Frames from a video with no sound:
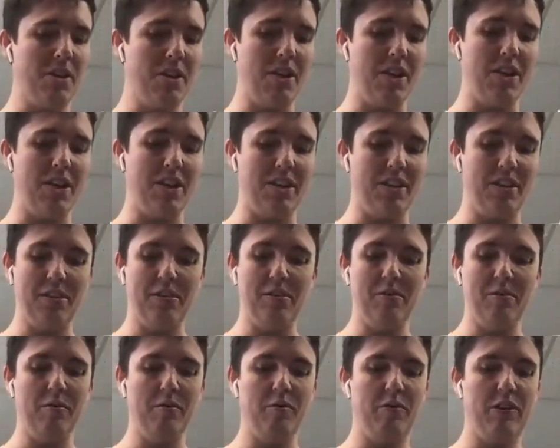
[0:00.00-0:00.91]
It
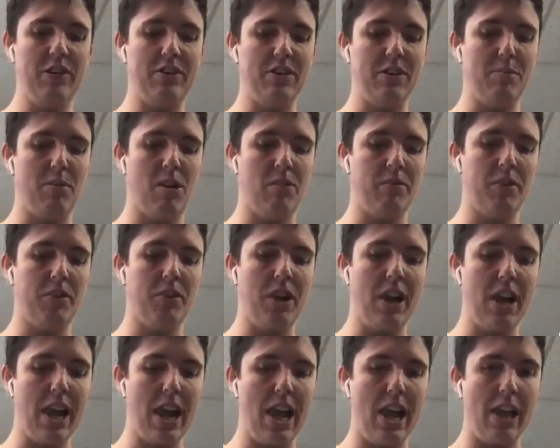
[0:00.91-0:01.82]
fits in the palm of
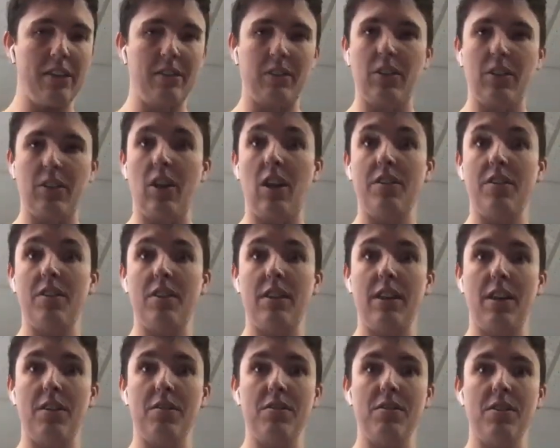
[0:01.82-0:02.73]
your hand, costs
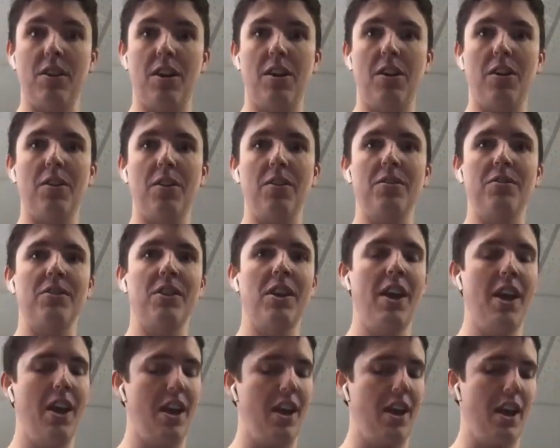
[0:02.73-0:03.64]
$1,000,
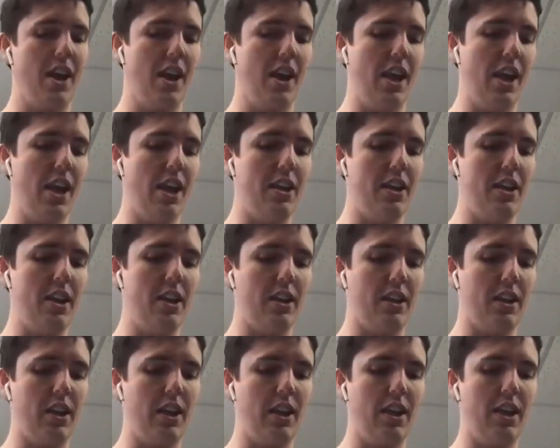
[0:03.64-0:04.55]
and it
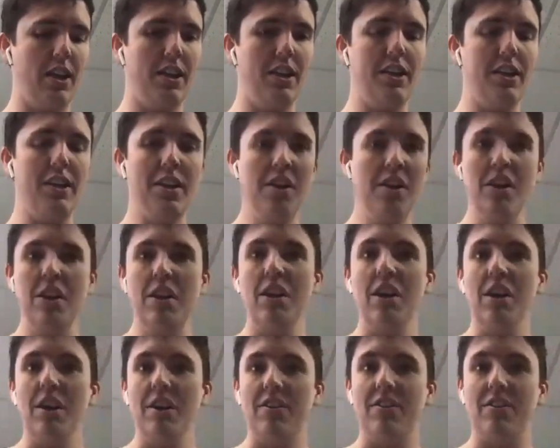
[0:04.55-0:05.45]
can
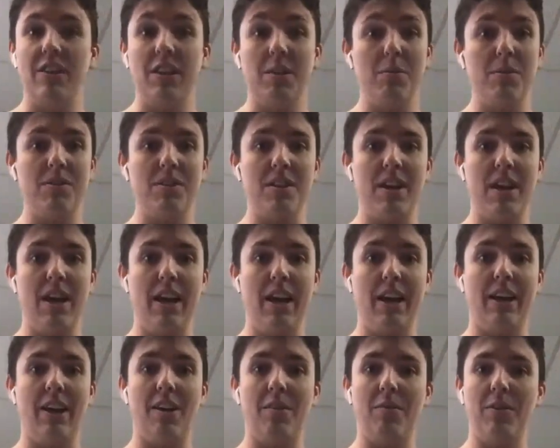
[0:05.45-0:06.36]
sequence the heck
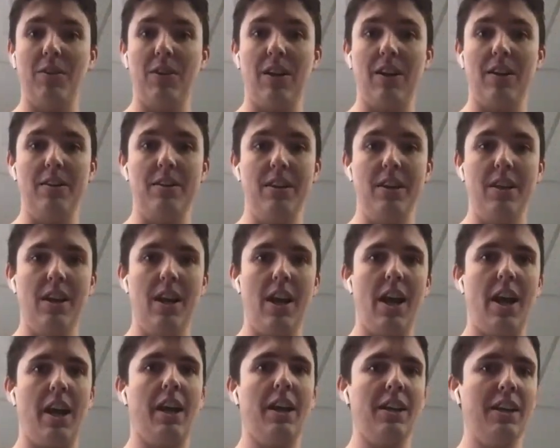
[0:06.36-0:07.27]
out of a lot of
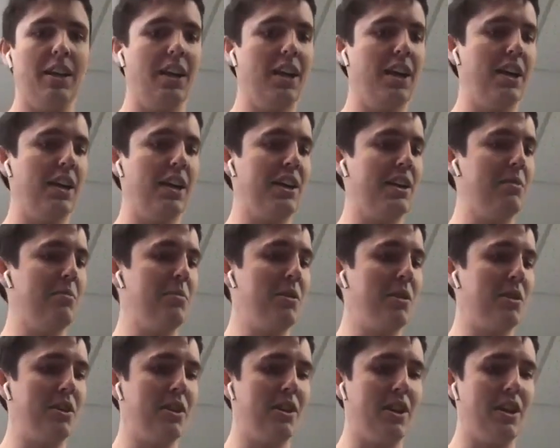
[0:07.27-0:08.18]
DNA.
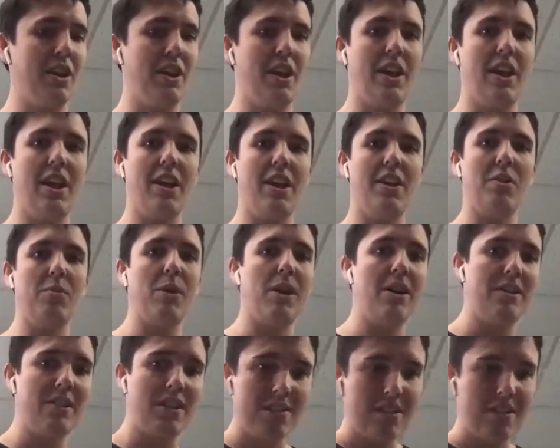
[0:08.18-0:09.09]
And the way it
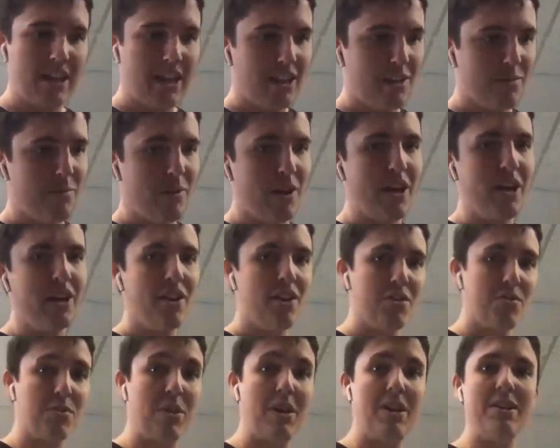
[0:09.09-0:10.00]
does that is by
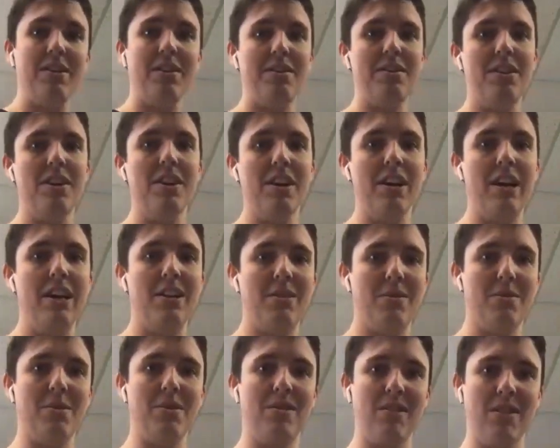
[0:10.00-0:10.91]
threading the
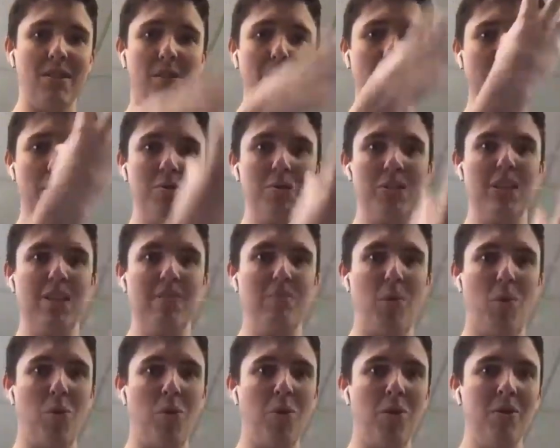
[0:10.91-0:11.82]
DNA through these little
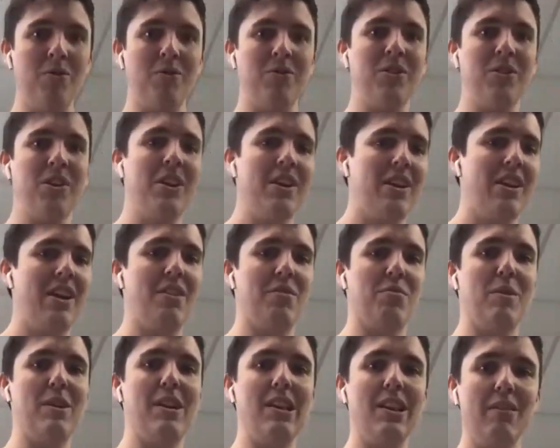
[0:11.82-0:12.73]
protein pores
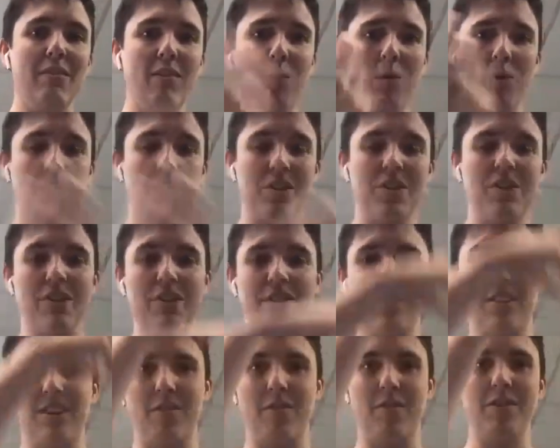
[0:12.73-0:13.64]
and reading the voltage as
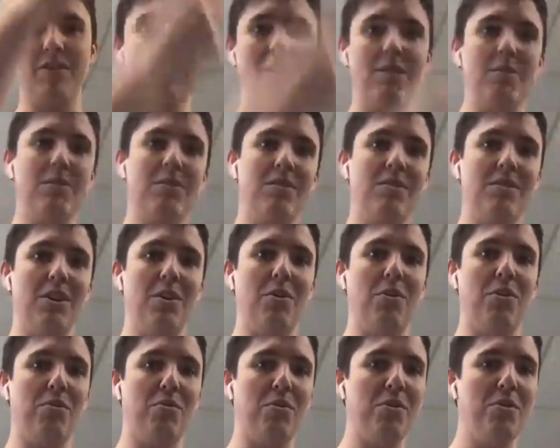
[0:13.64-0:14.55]
the different sequences go
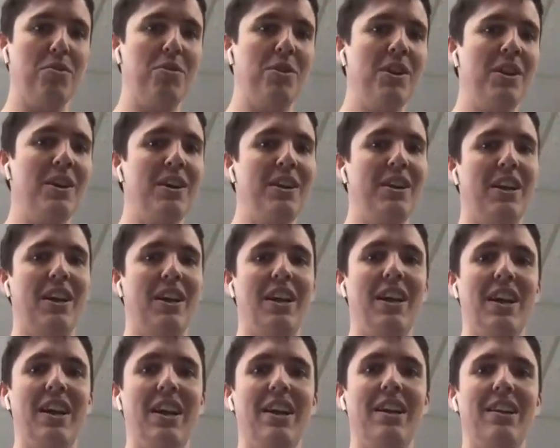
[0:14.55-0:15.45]
through.
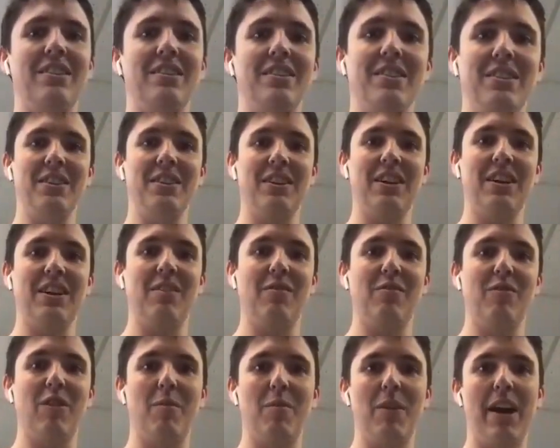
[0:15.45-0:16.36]
And
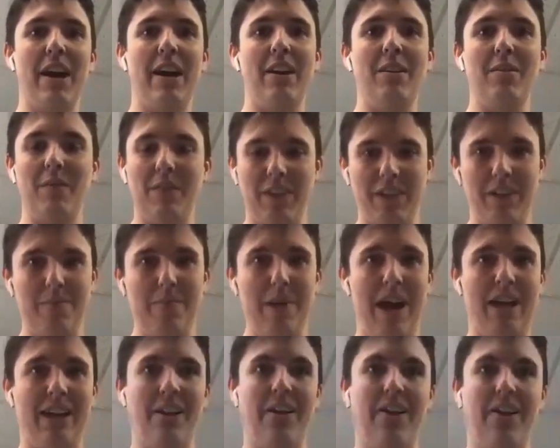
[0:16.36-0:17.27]
from that, it can back
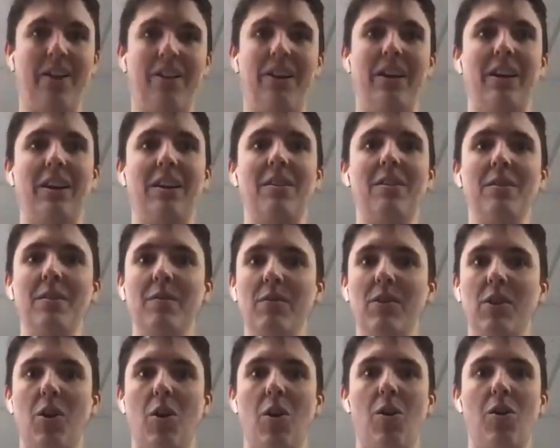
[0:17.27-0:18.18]
calculate and
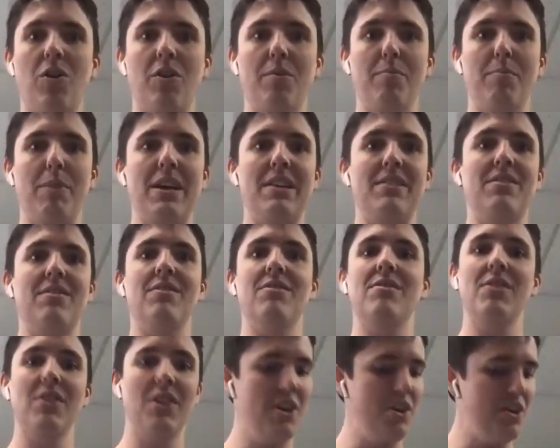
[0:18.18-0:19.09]
call the bases
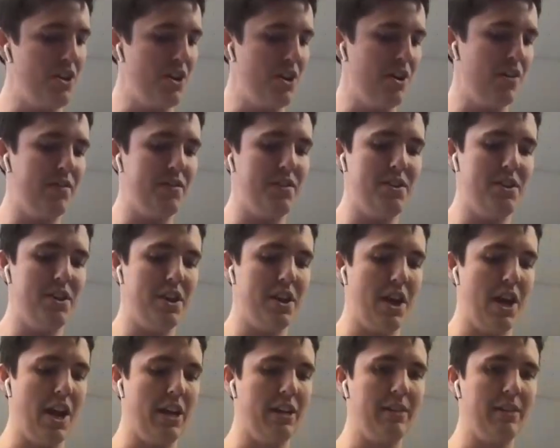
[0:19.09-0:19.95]
of the DNA.